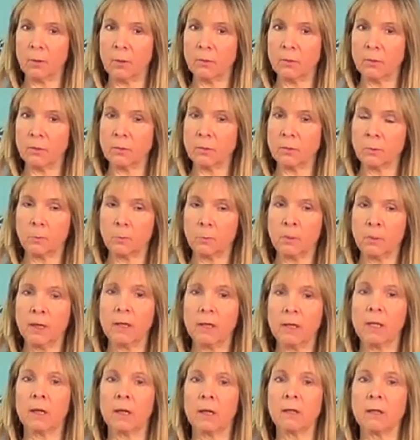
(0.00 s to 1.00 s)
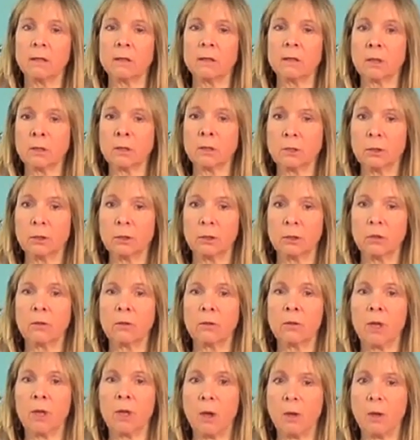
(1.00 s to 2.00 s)
begin to do
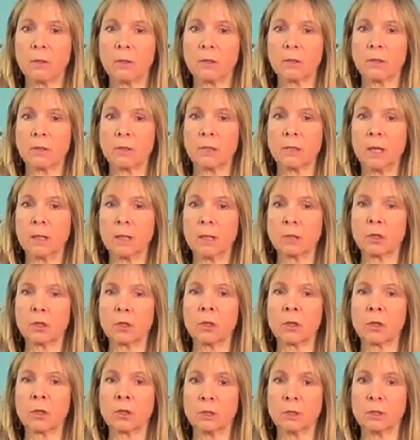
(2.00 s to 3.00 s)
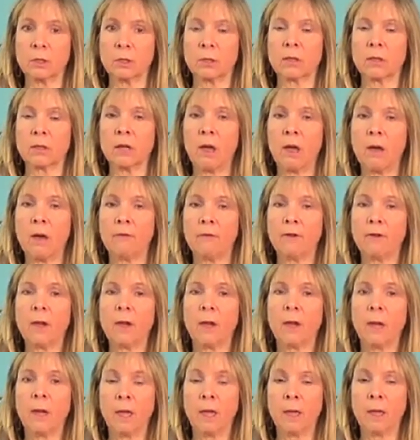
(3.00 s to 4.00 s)
those things just to yourself,
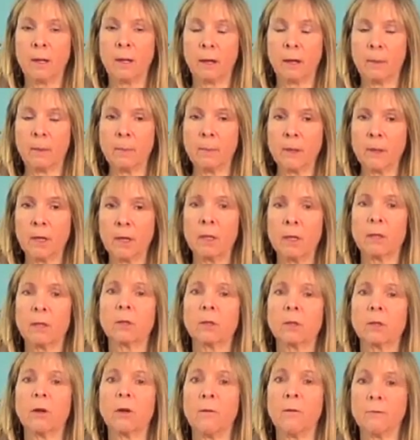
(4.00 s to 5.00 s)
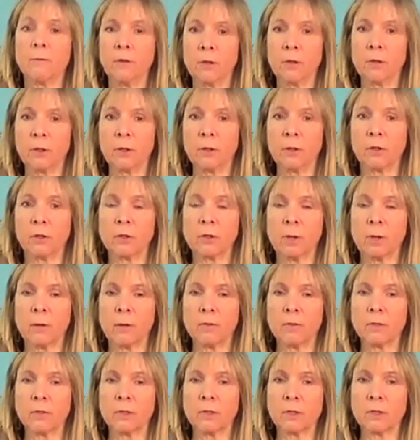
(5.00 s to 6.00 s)
and immediately you'll feel your nervous
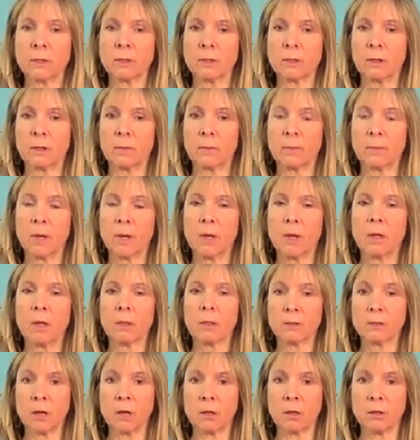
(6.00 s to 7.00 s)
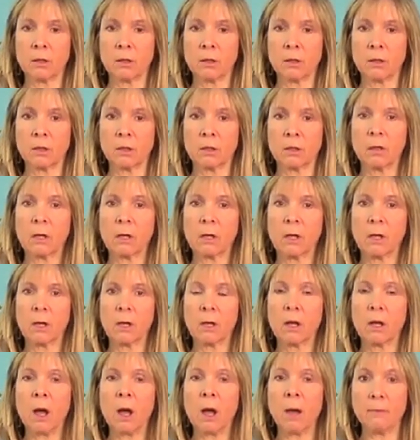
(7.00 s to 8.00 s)
system start to
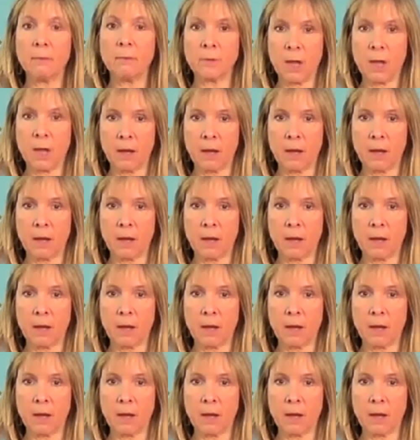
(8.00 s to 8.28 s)
calm down.